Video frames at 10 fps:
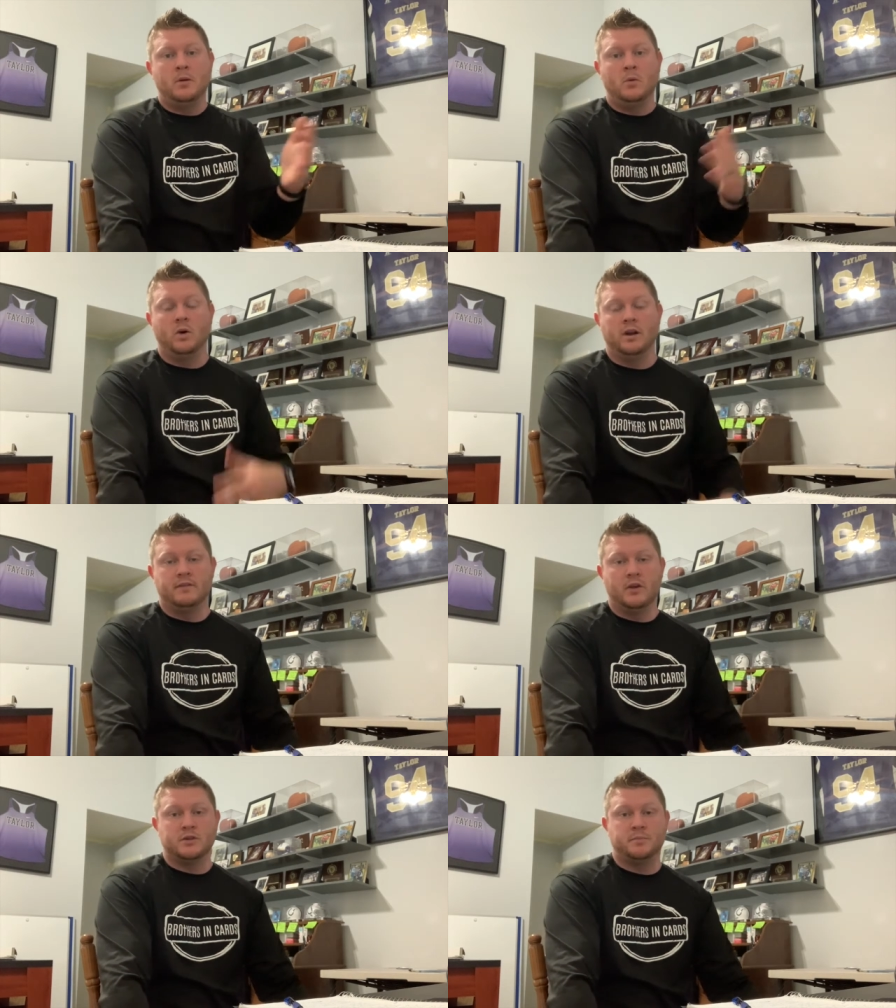one
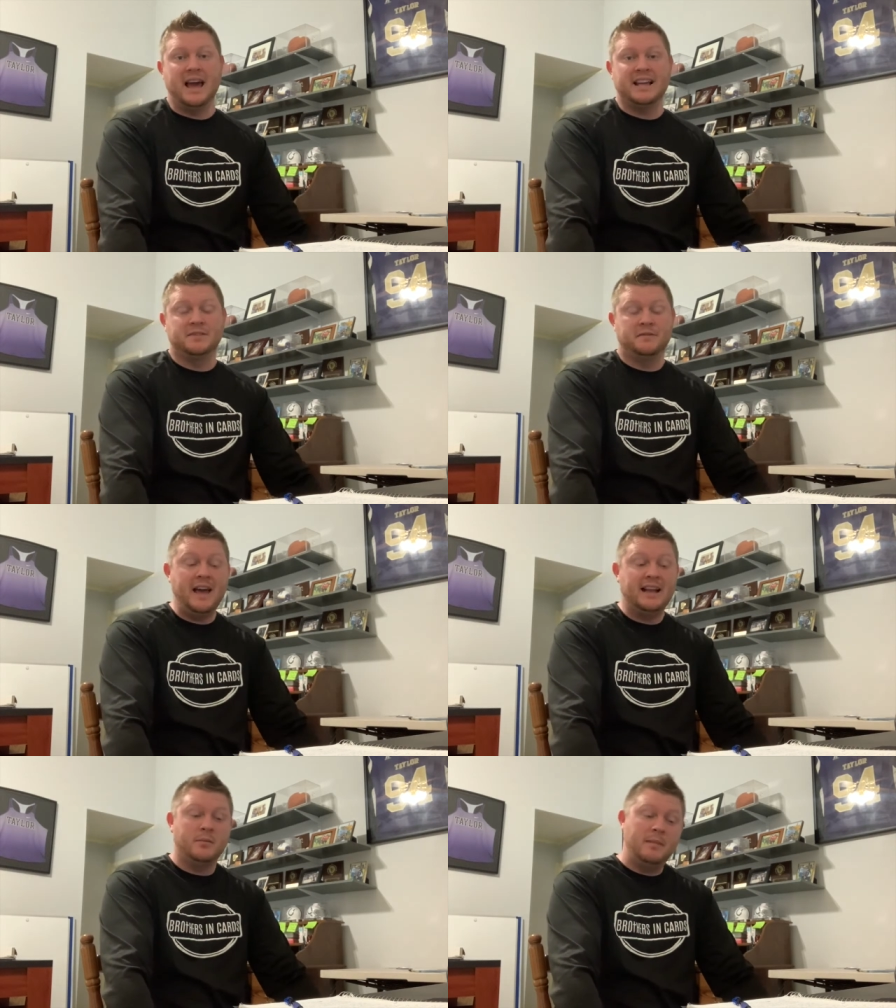of those packs. In
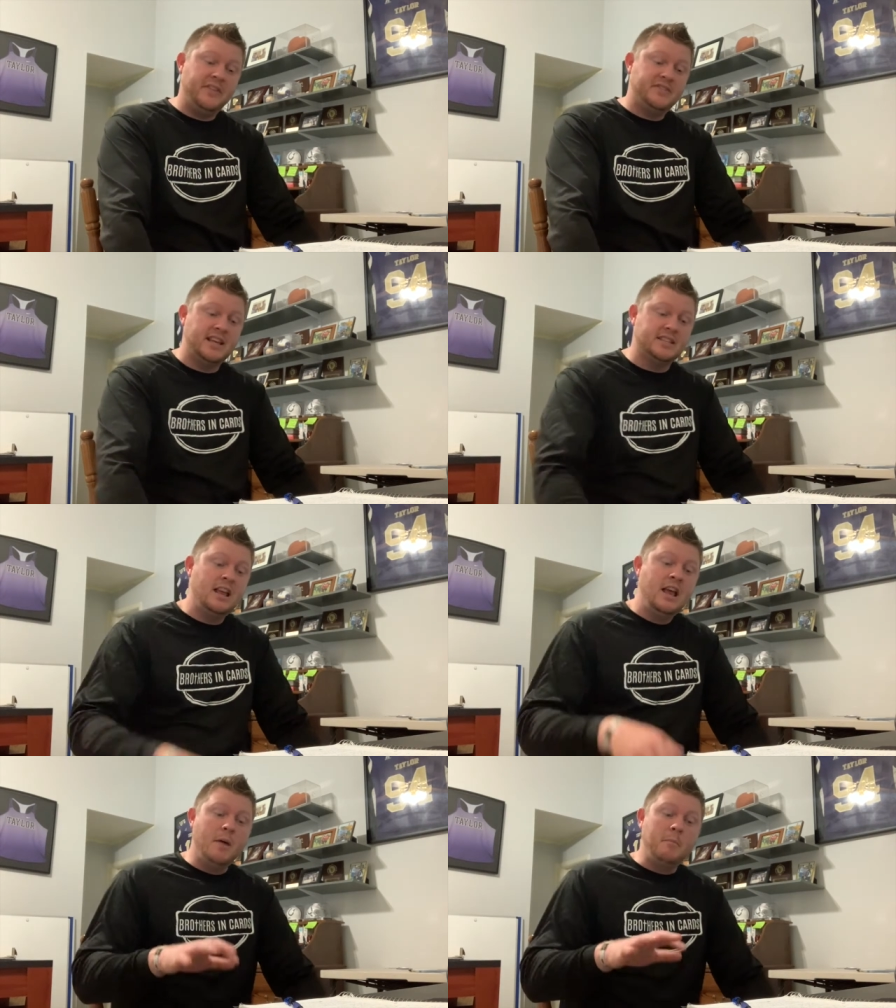fact, the math
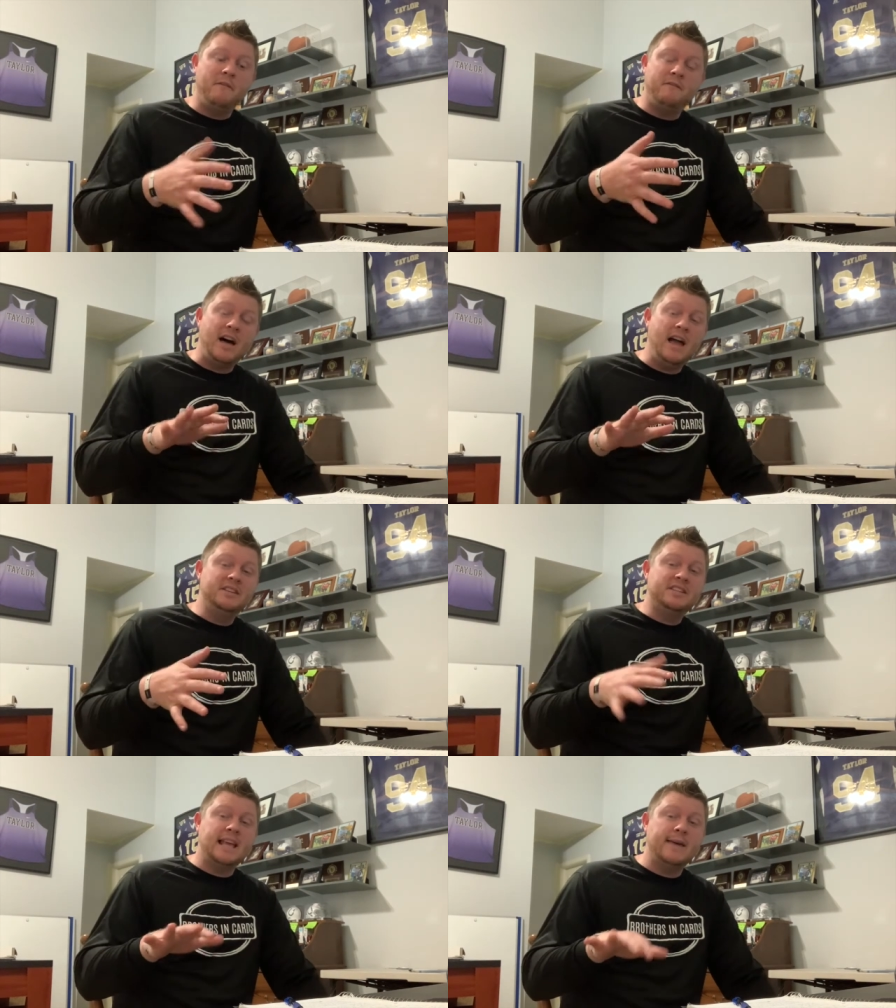says about five
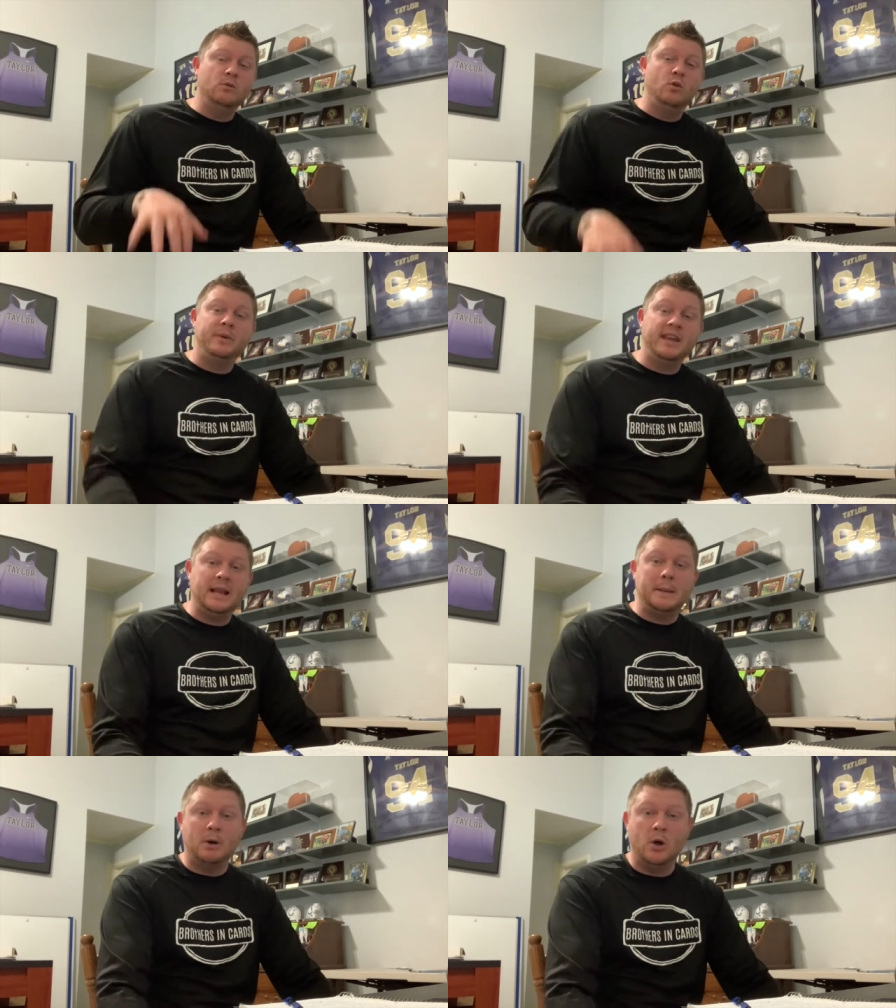to seven will be
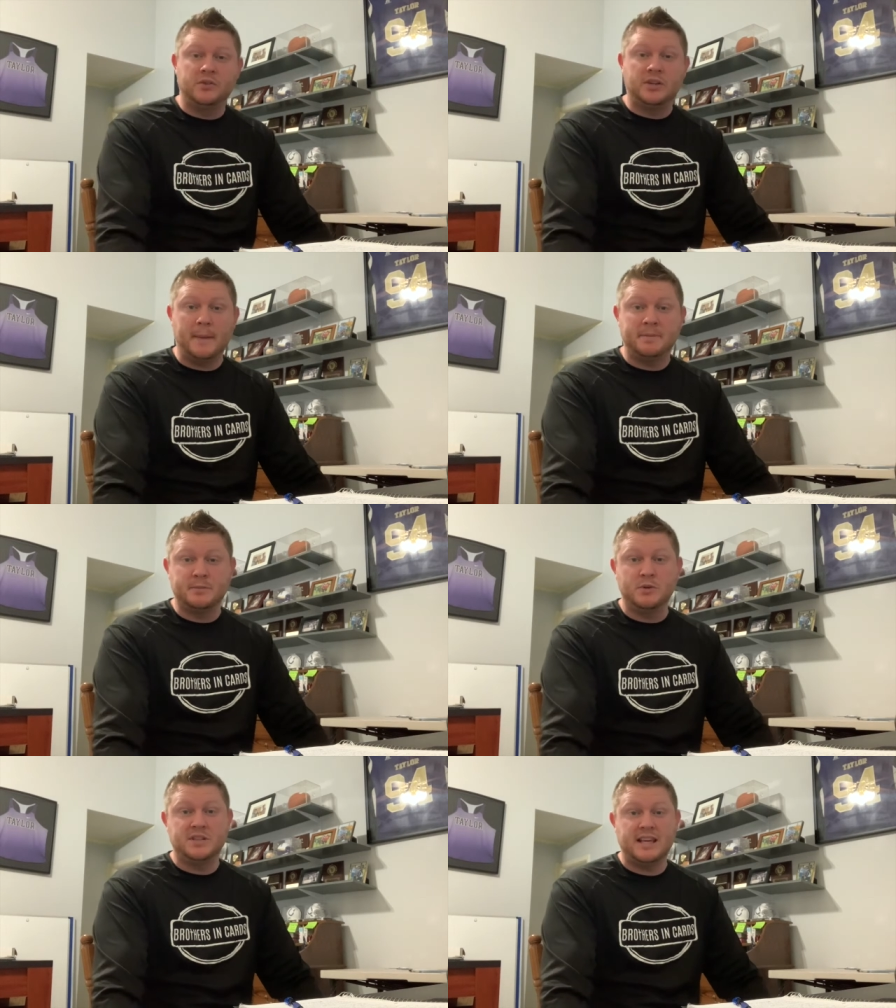getting both Topps
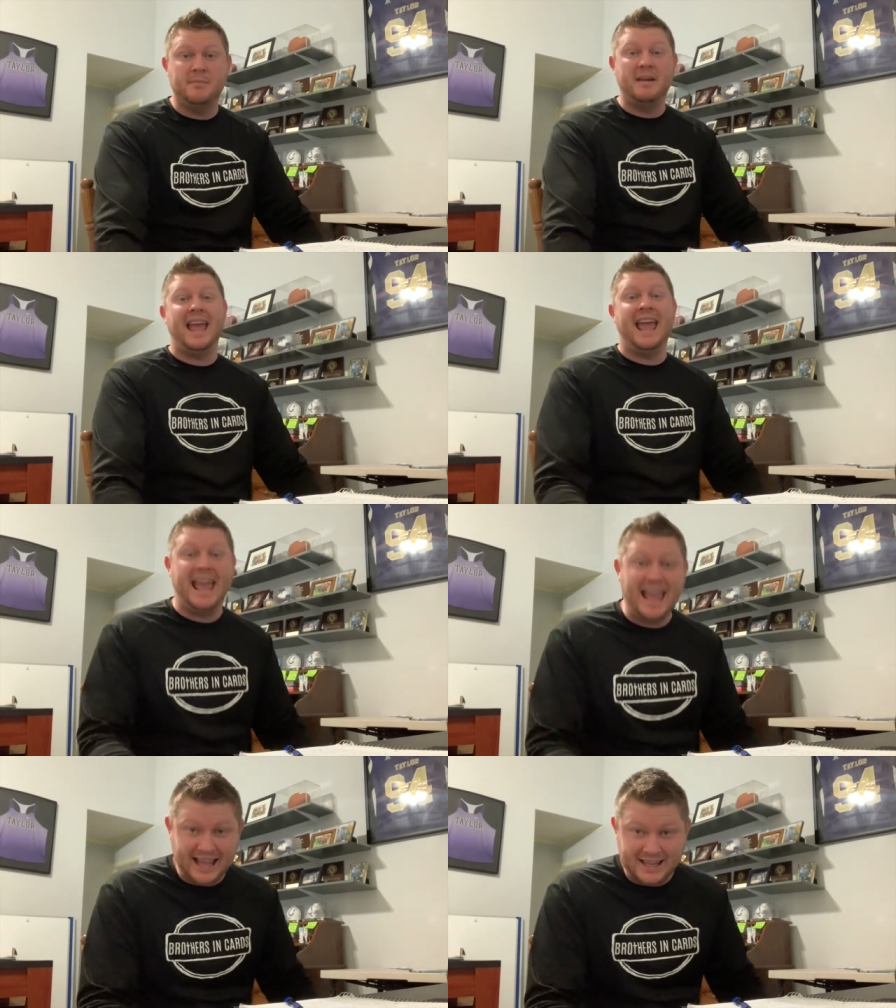Museum
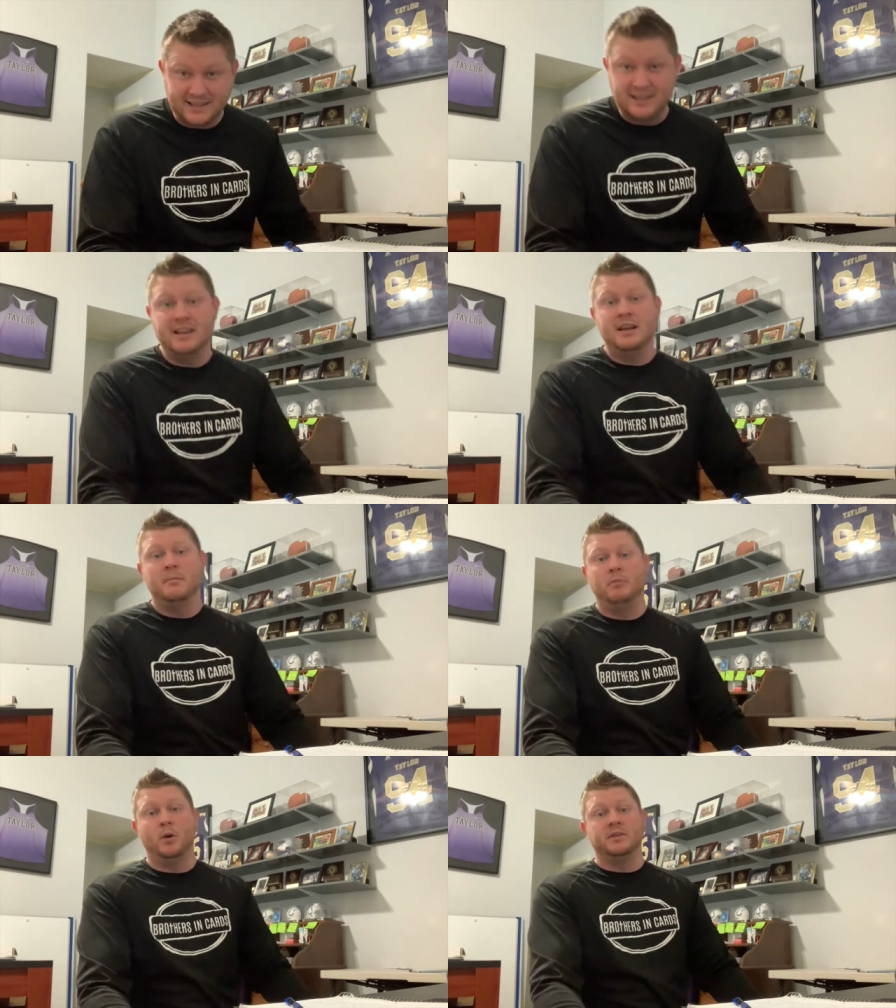and
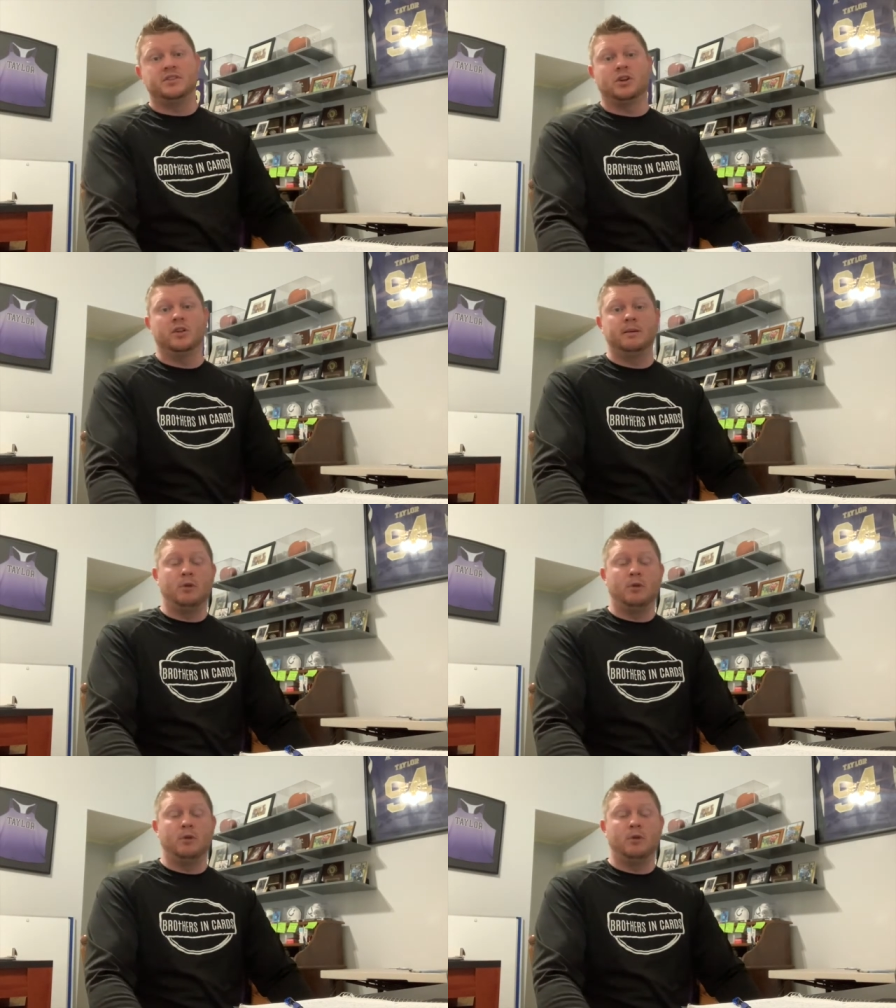Bowman Sterling.